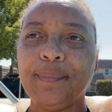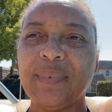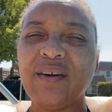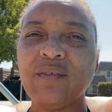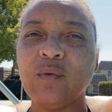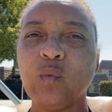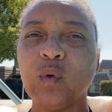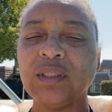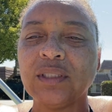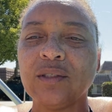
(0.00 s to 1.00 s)
every
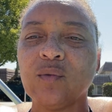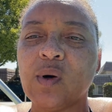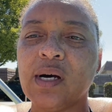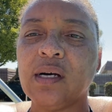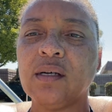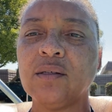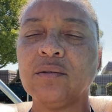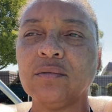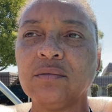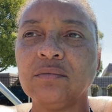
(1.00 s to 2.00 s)
once in a while,
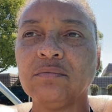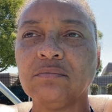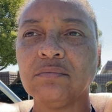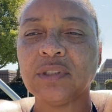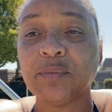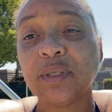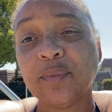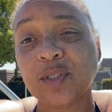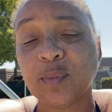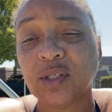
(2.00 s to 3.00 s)
sometimes
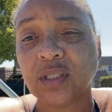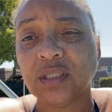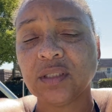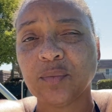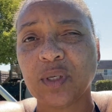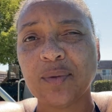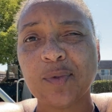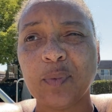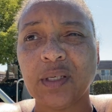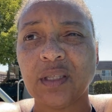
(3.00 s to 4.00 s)
small things, sometimes
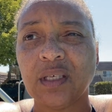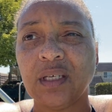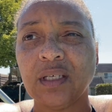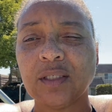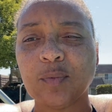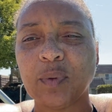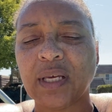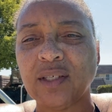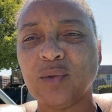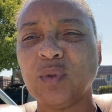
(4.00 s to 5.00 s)
big things, but I
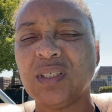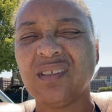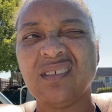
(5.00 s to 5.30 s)
do it